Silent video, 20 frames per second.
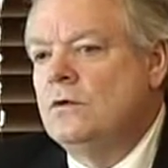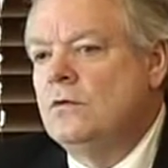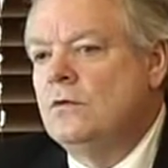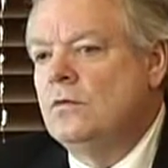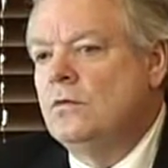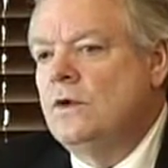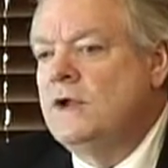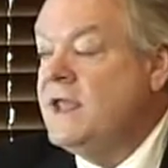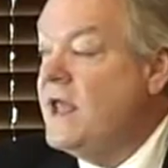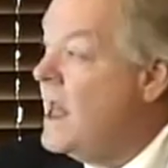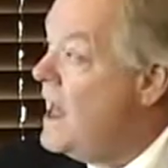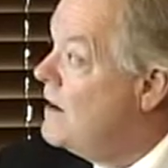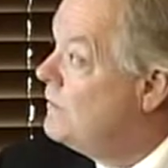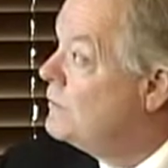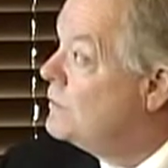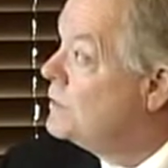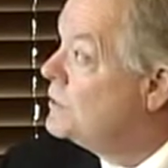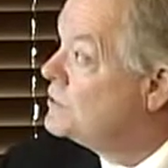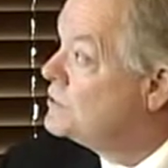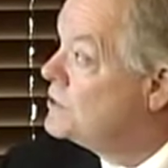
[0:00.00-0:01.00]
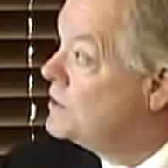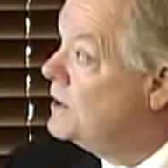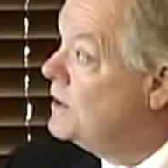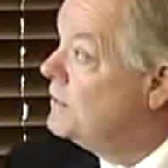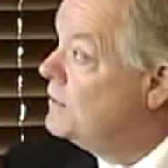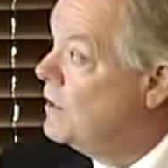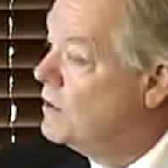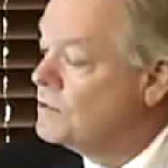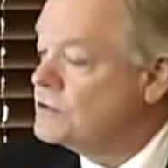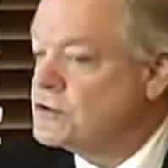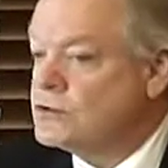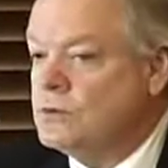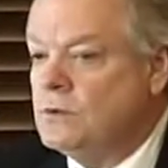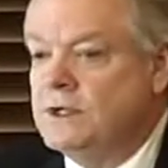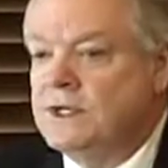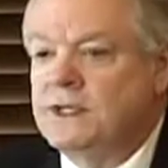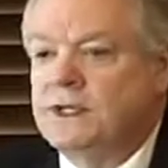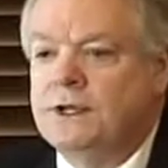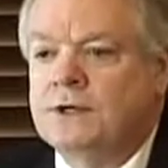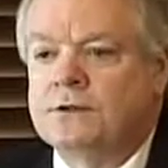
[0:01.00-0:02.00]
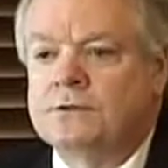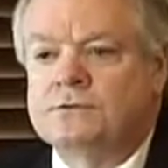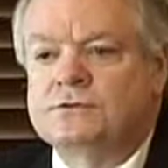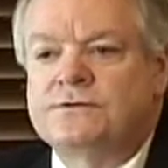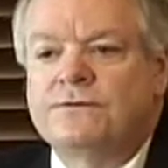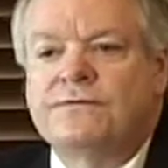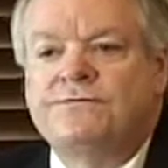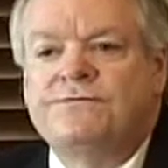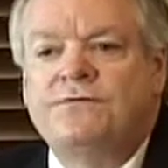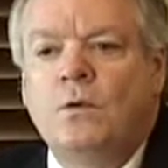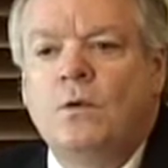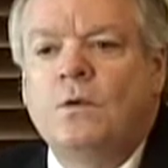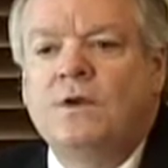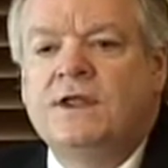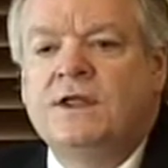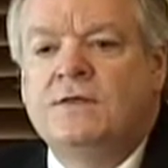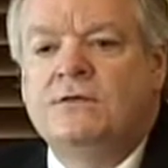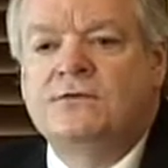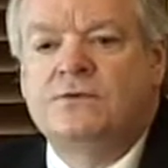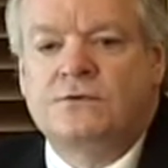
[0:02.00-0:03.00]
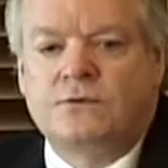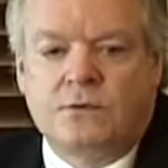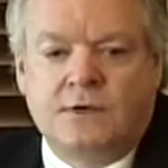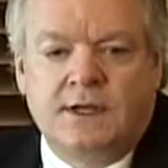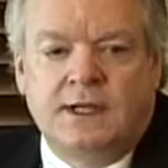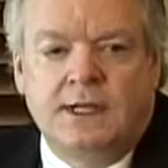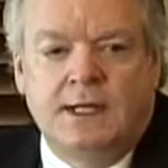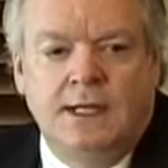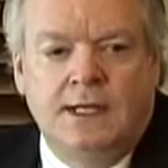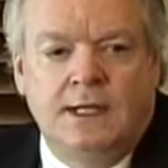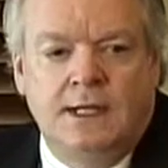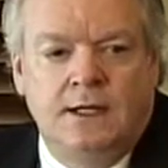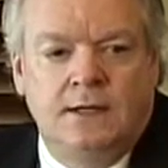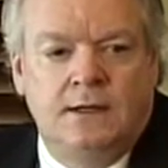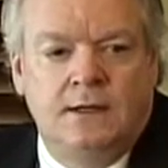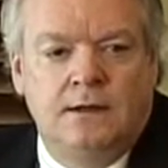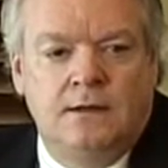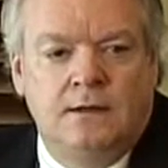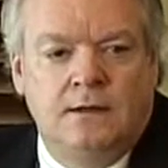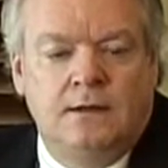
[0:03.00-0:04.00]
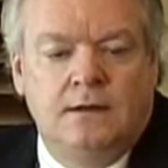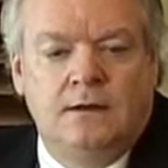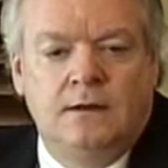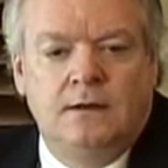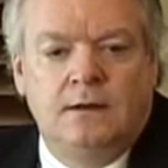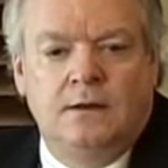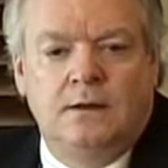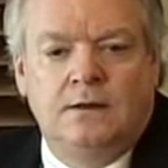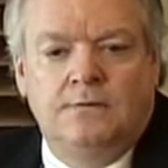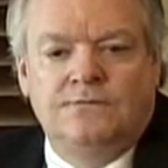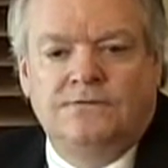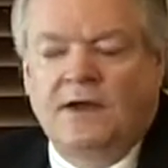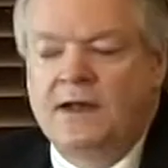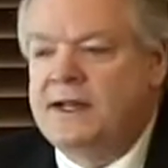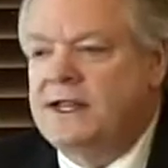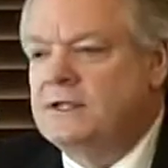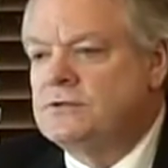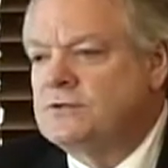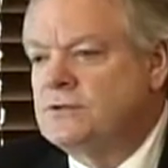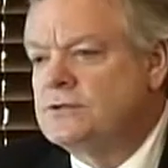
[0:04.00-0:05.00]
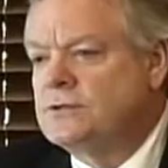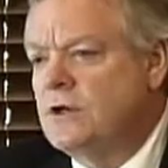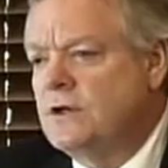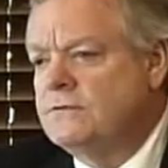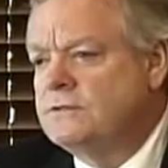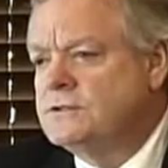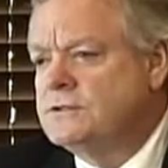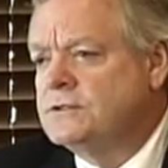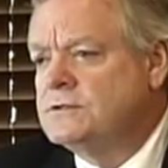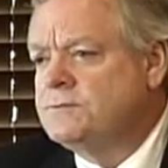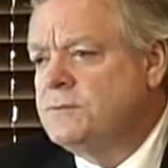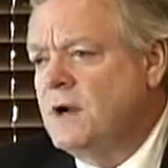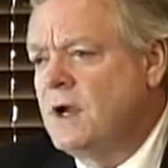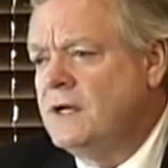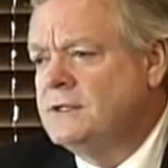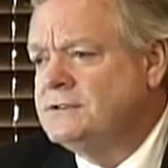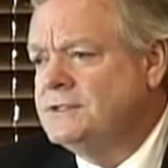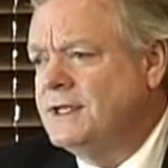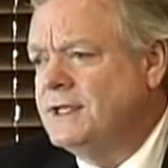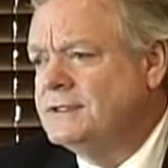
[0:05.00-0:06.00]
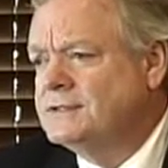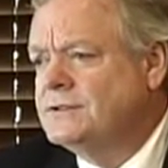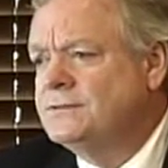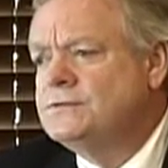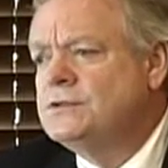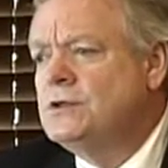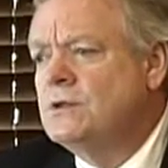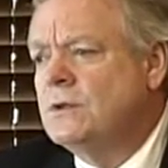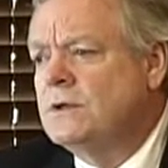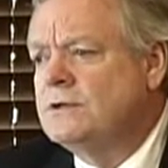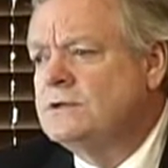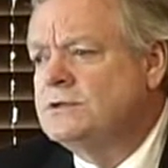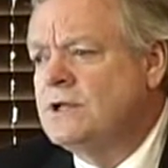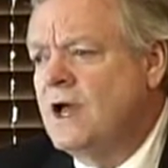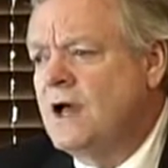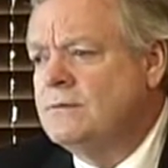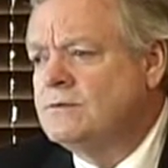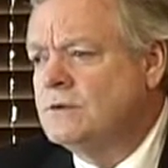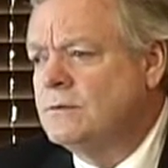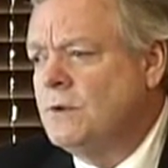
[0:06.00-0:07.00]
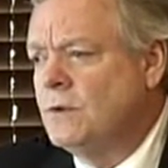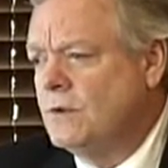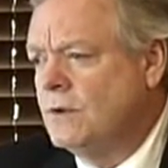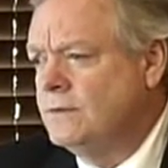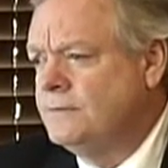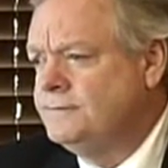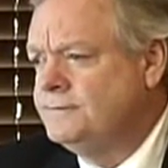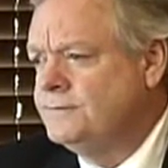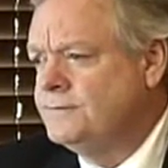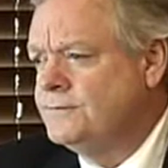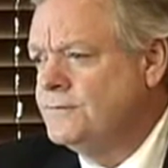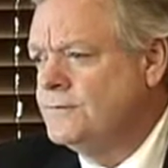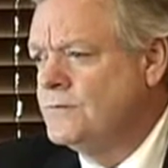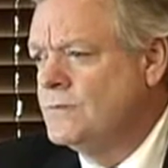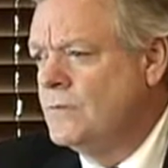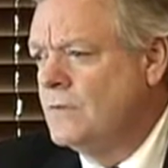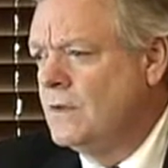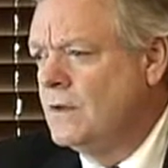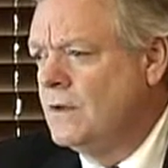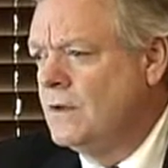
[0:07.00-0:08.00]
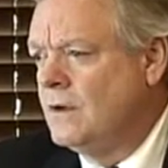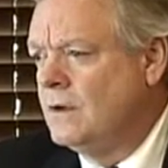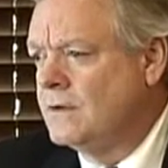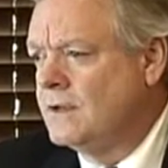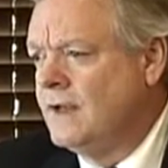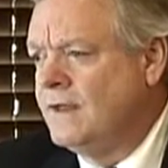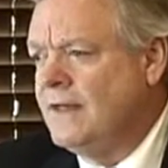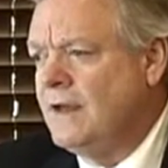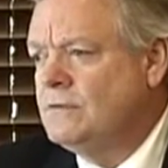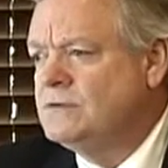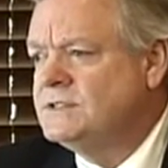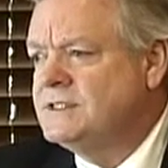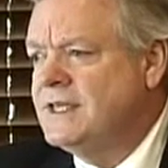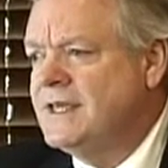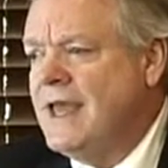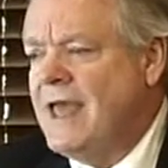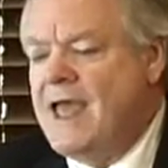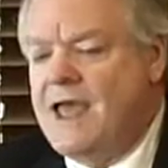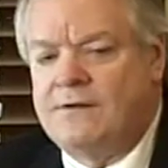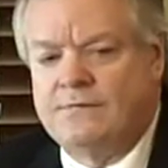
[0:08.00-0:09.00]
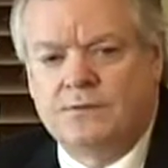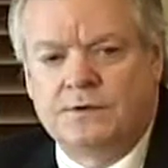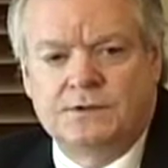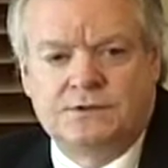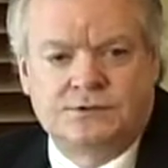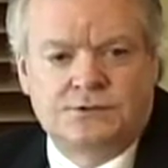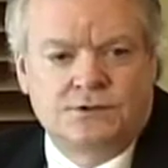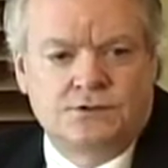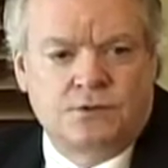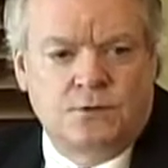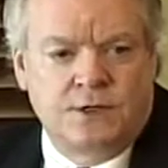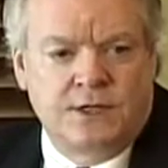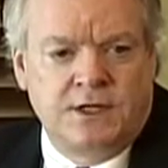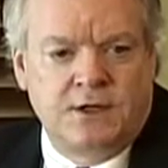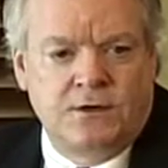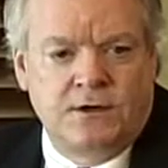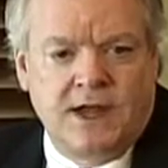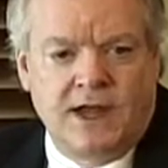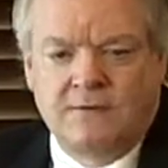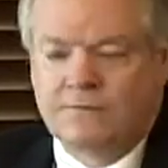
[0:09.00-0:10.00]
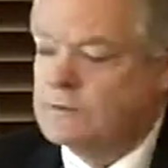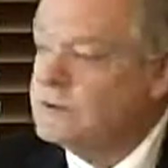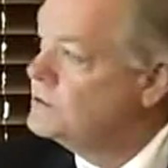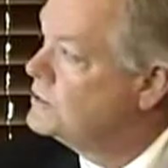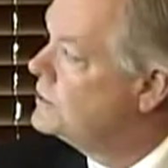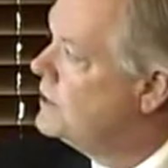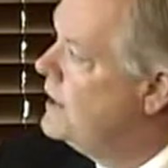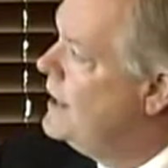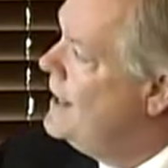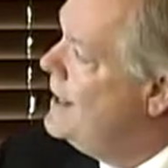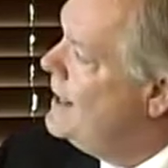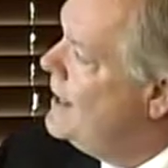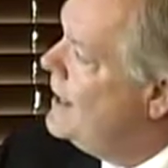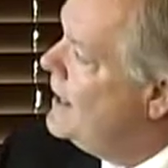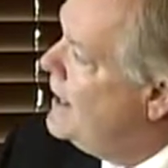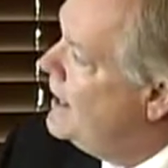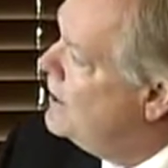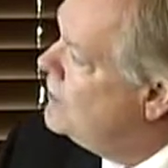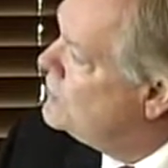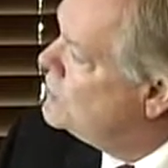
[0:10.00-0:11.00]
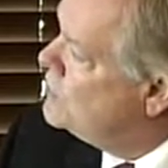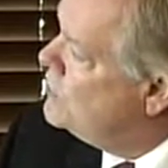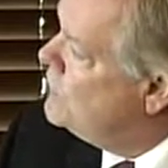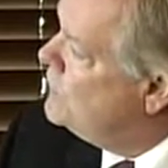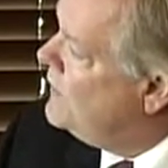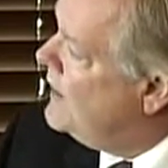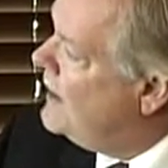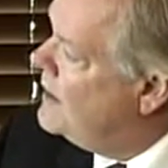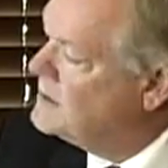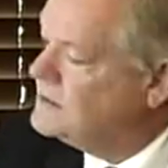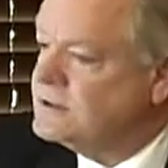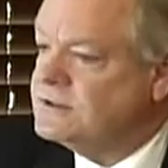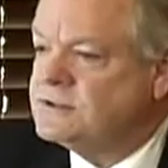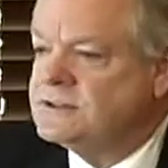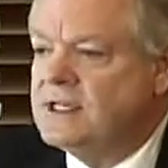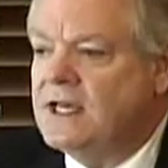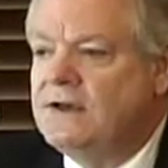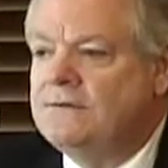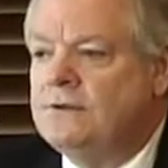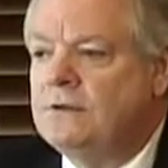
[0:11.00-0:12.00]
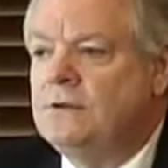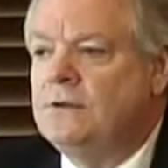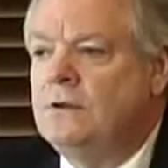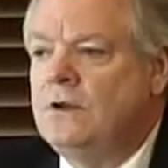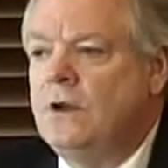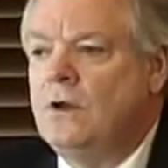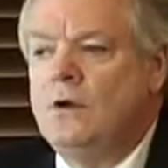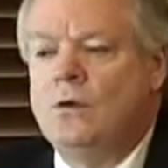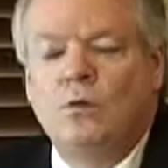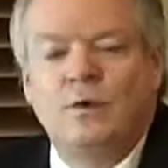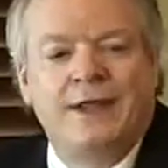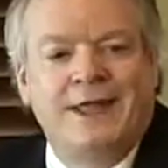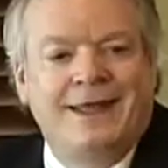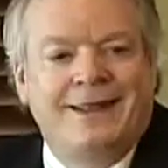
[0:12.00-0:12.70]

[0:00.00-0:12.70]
We averaged, in those 20 years, 43 financial services projects of 200 jobs or more. Okay, that was the average, the 20-year average. In 2007, we